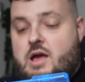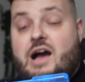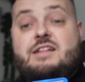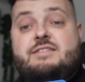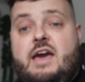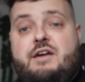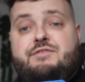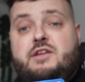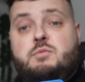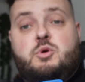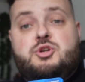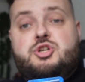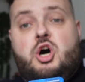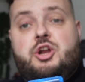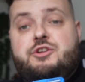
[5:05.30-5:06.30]
I definitely
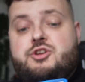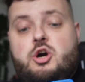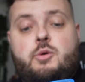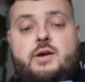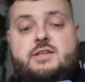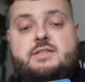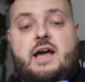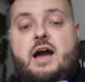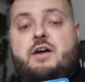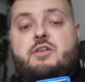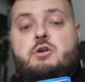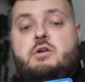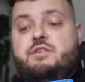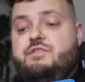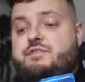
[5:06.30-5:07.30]
would not have noticed that
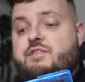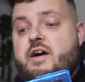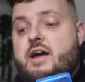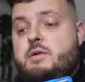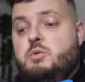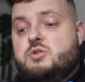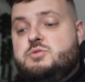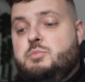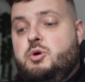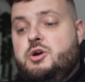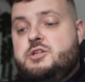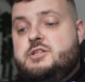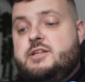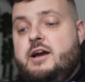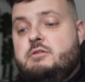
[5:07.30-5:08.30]
though if it wasn't
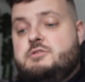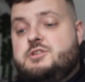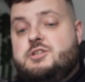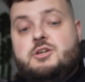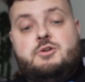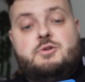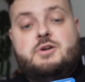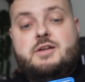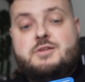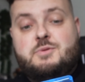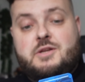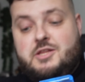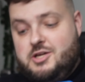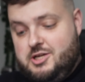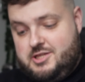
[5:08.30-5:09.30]
pointed out, so it's
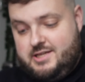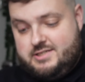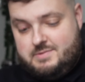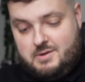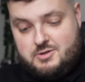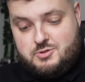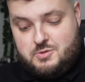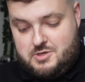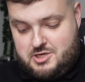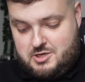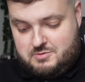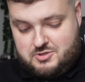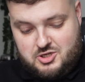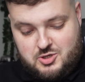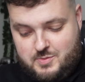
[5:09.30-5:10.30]
one of the good things about doing
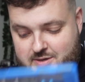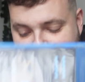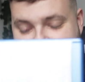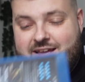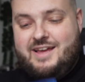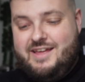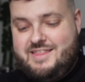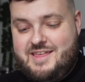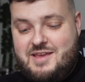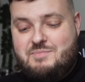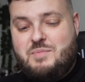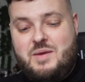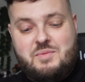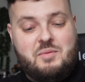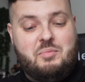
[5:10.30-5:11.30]
YouTube.
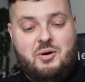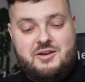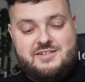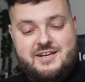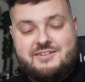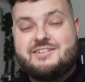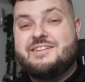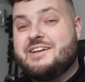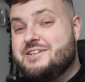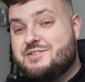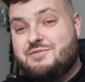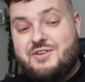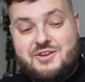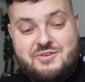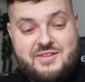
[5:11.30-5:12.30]
People point out
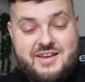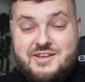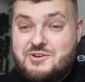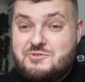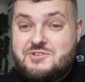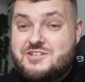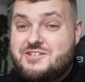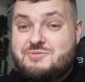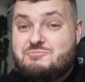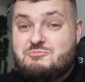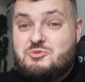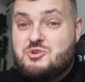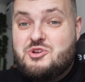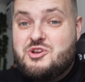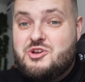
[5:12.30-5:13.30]
things for you that you just
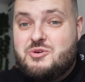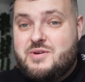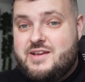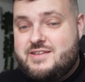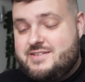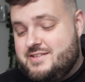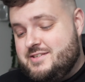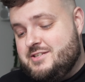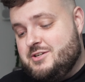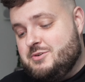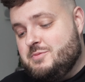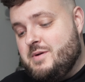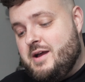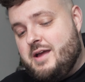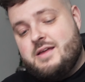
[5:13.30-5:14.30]
wouldn't have noticed,
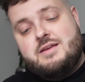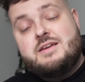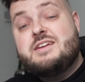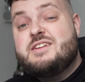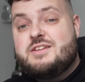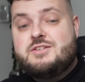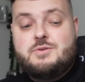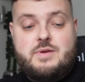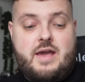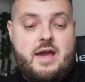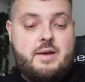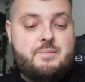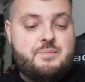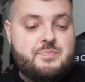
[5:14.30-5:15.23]
so yeah.